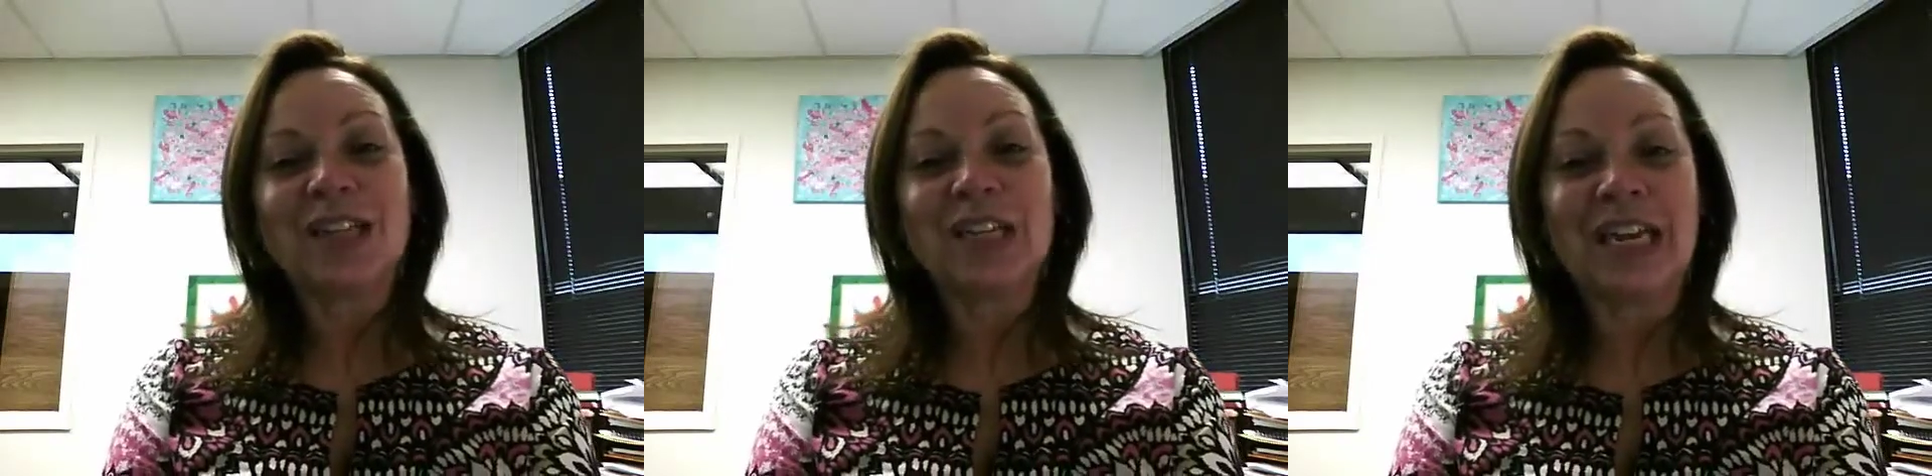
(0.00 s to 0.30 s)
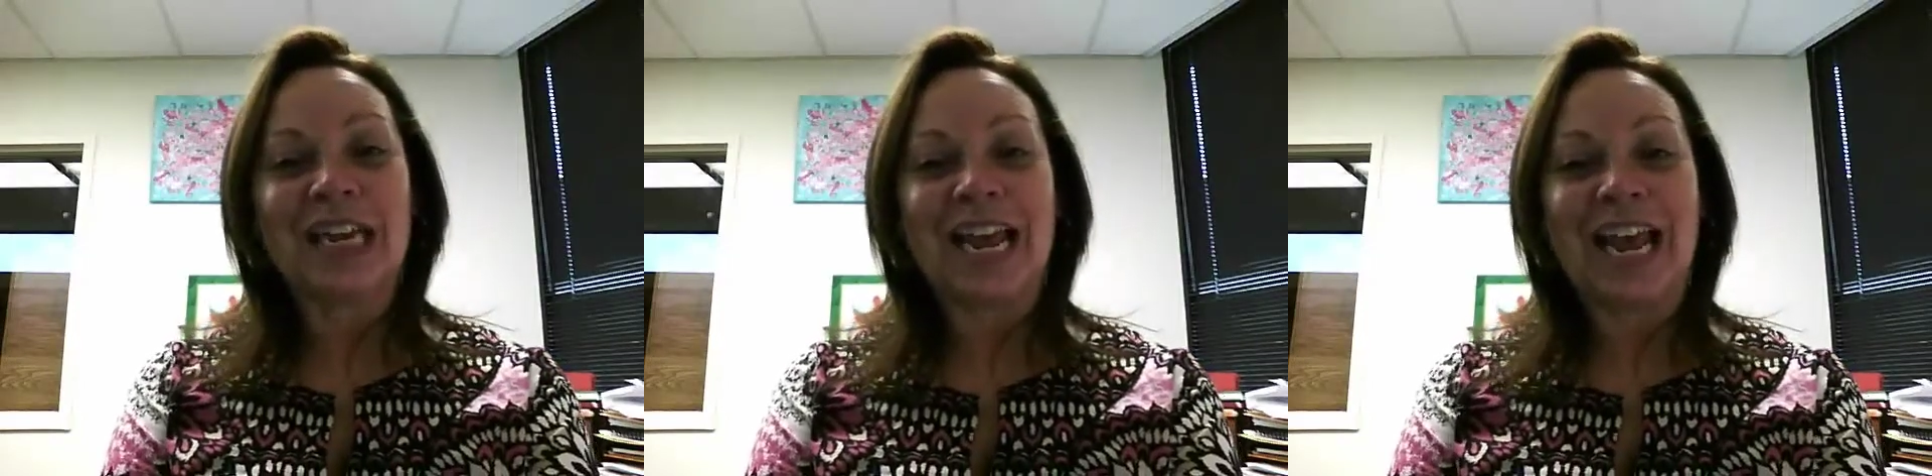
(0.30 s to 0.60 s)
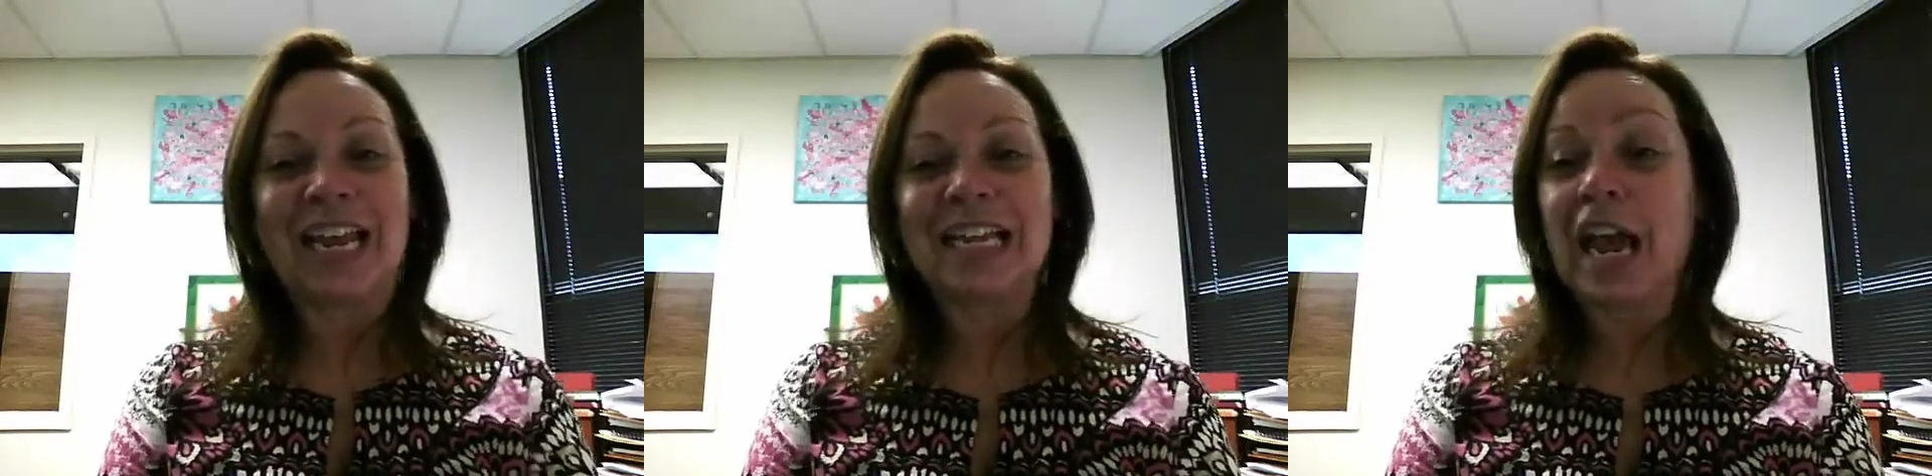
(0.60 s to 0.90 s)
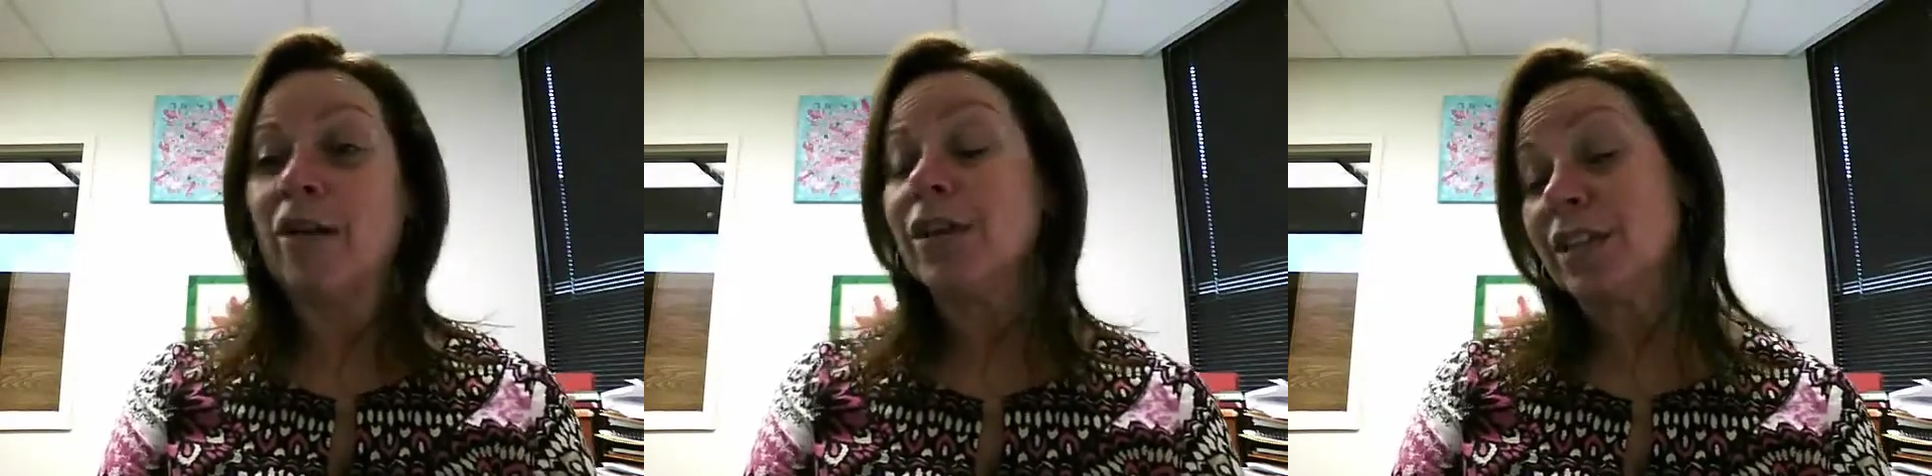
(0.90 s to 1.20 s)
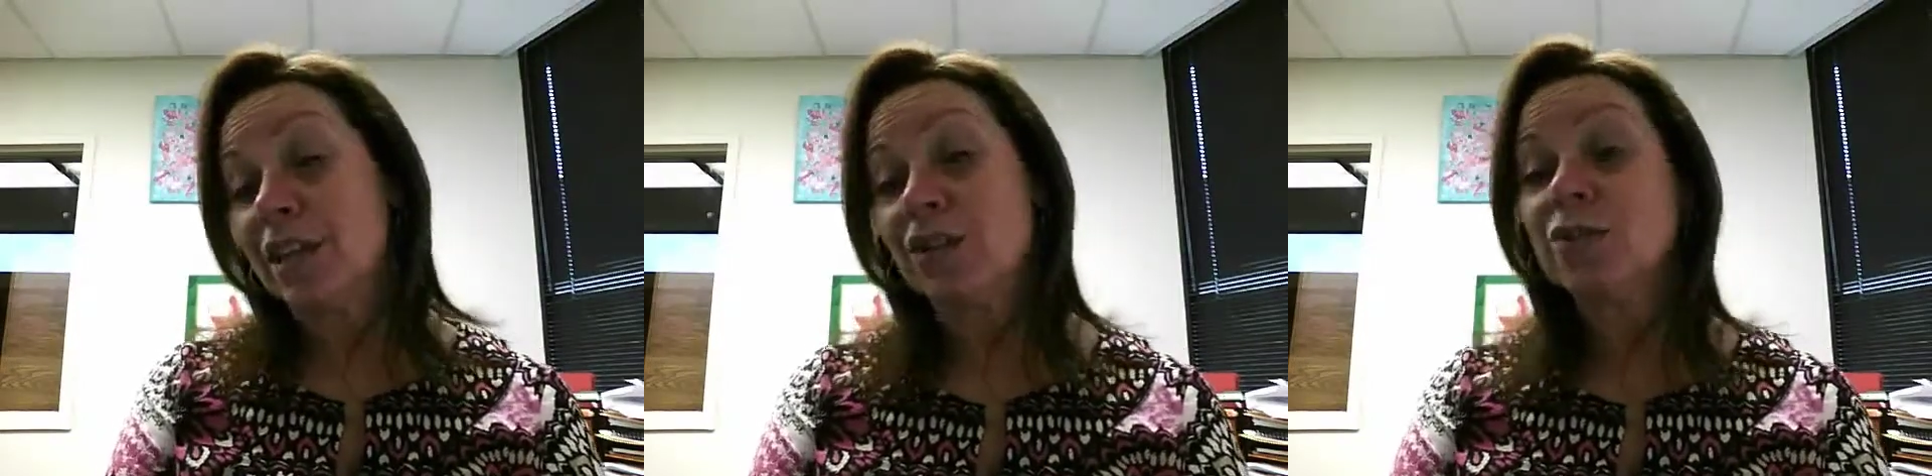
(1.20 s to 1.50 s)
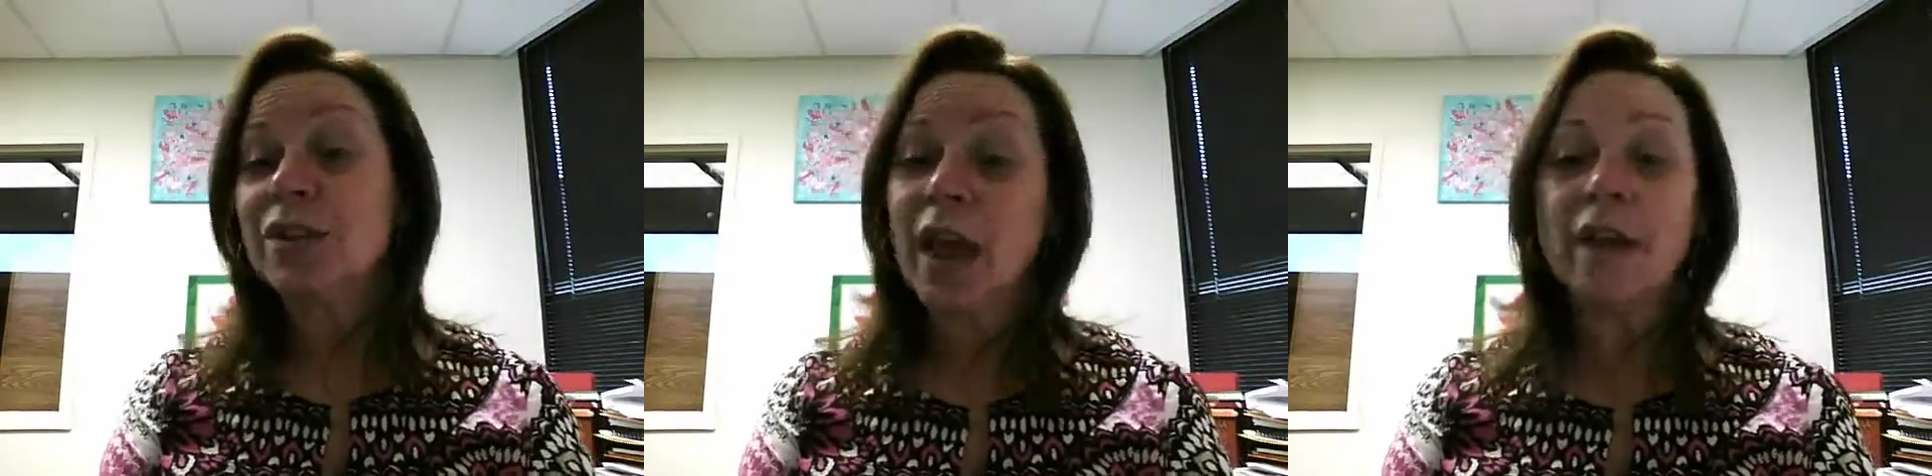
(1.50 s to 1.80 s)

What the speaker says: looking at allowing teachers to